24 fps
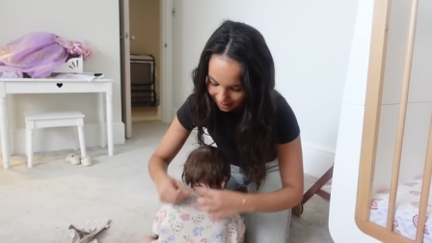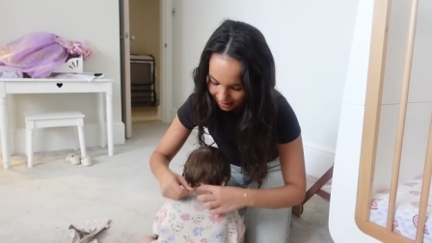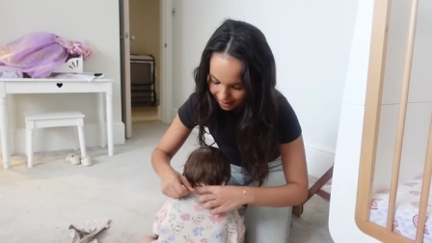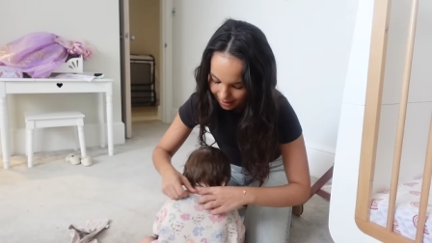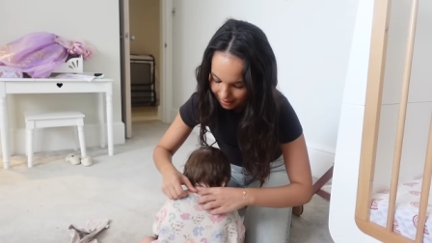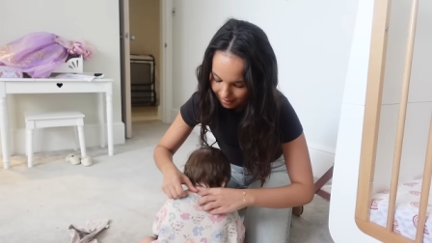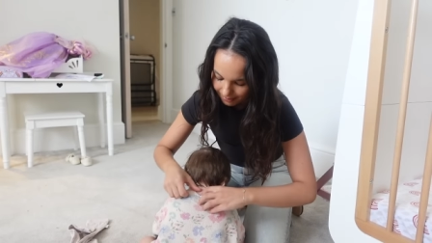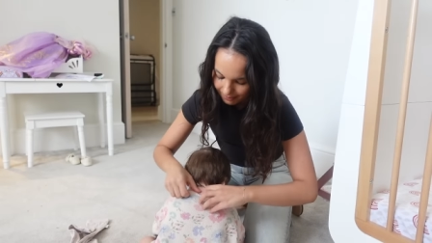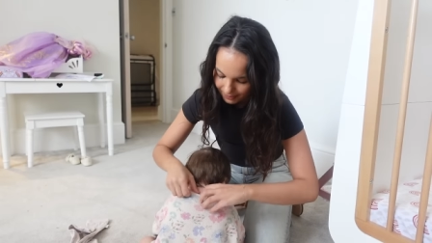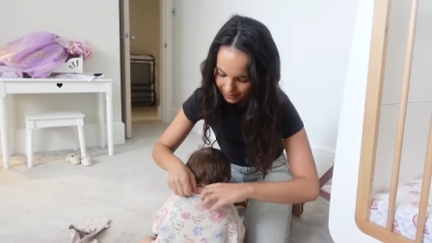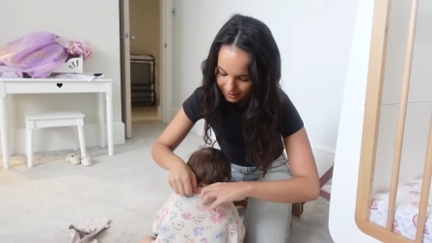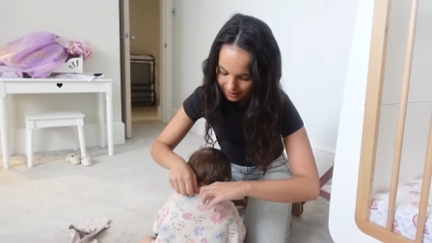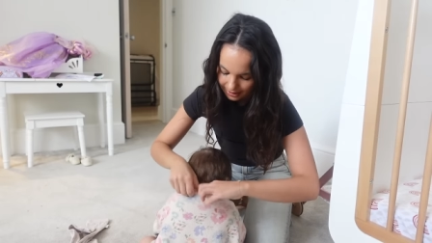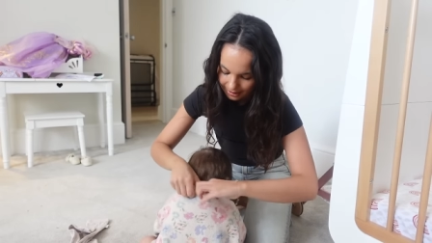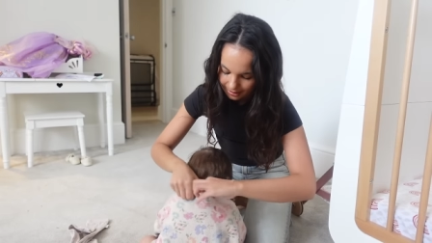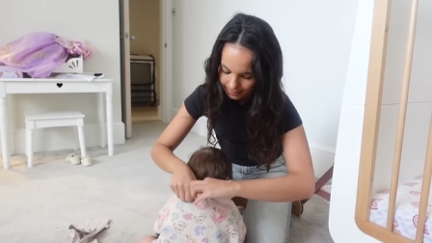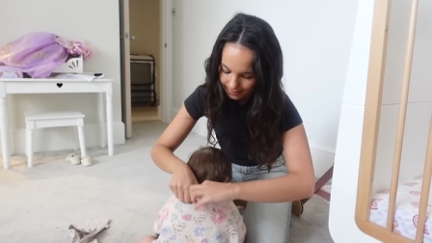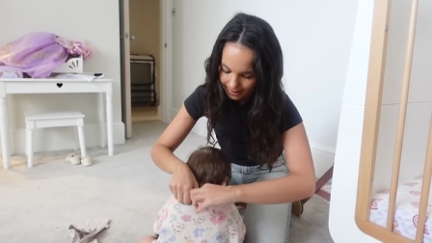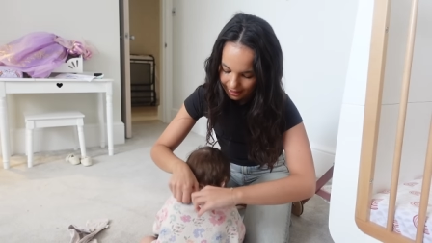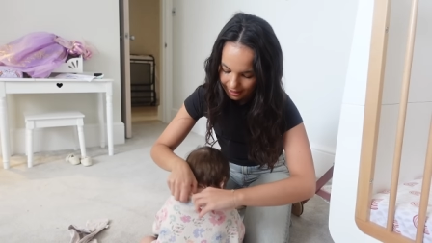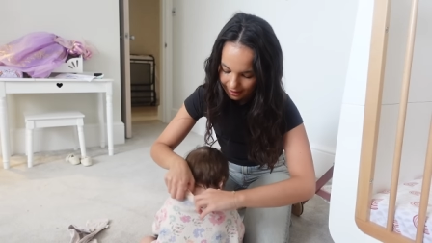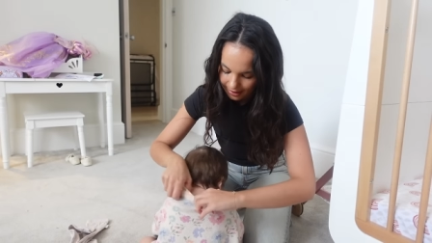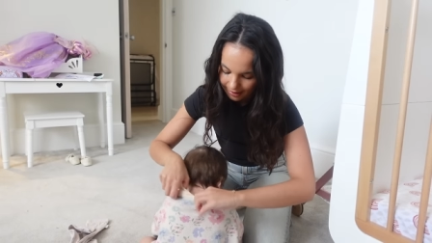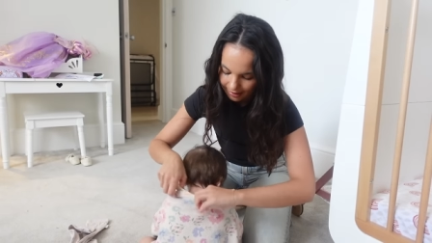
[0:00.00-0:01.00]
up the
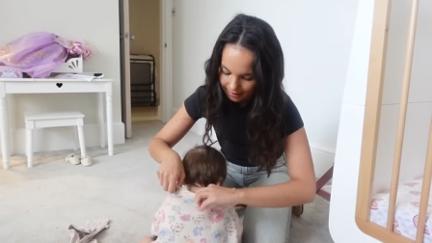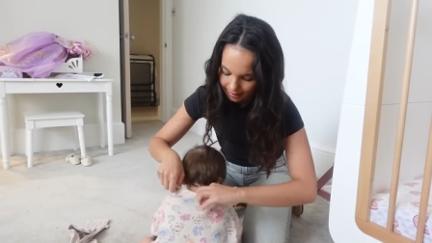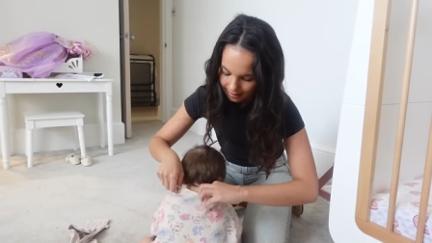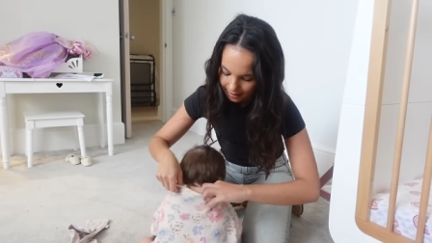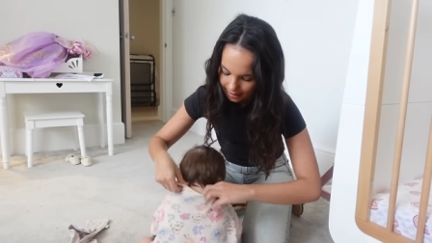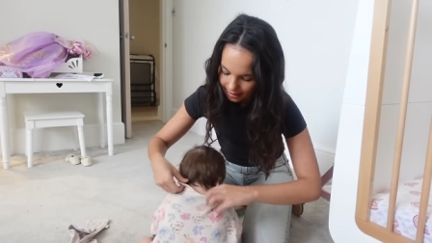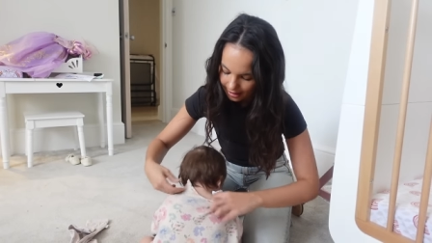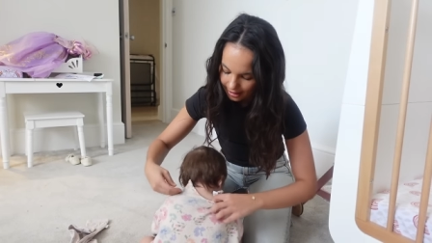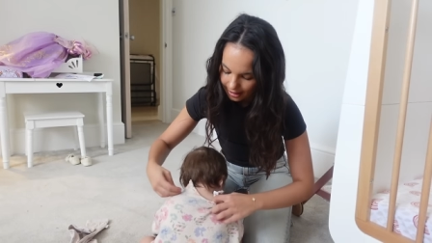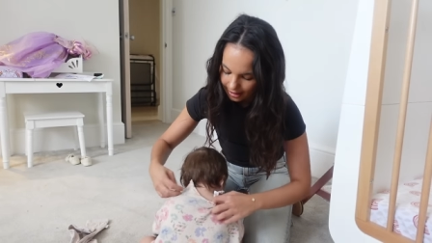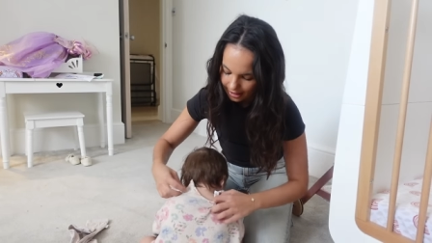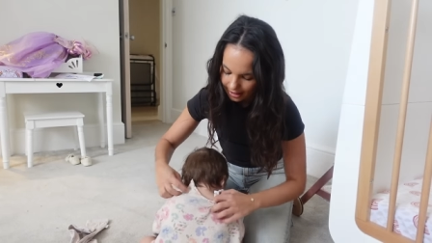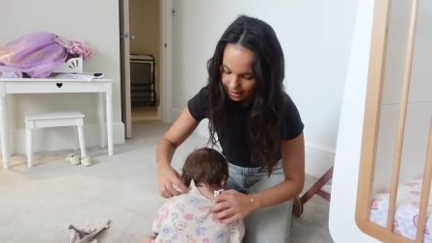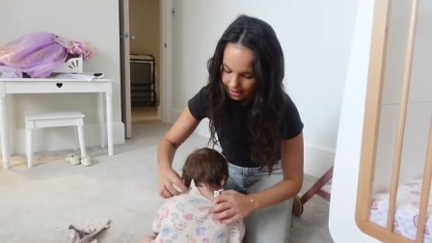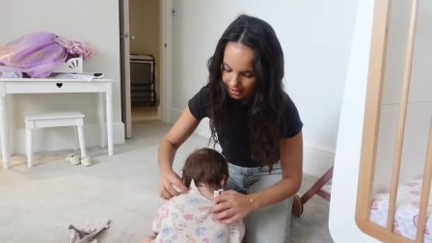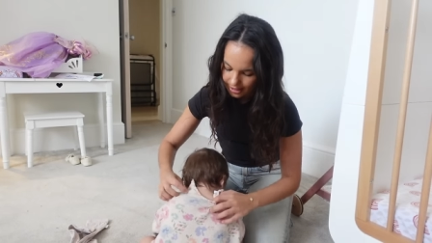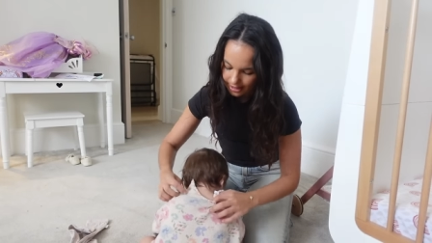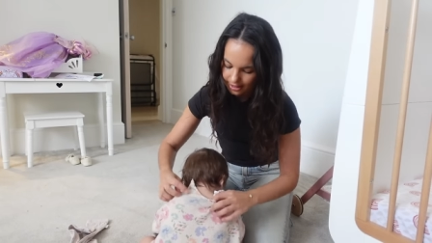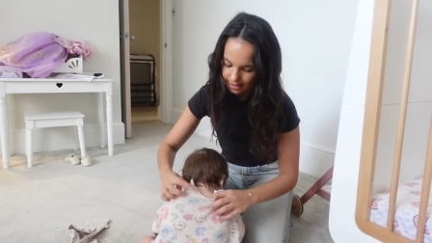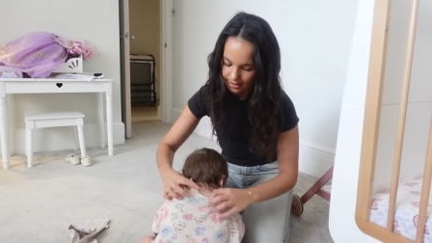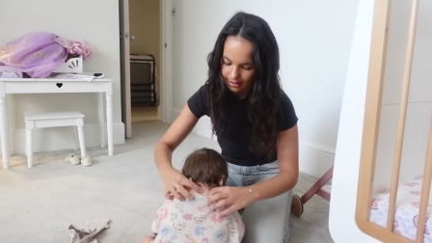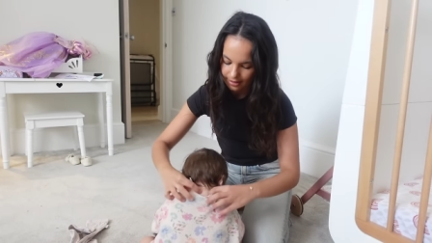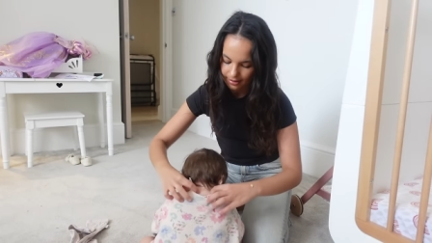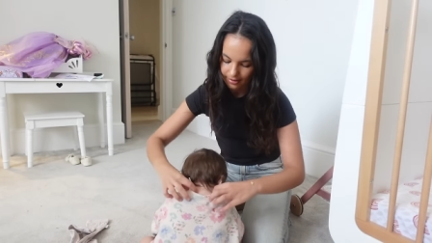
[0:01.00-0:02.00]
start again.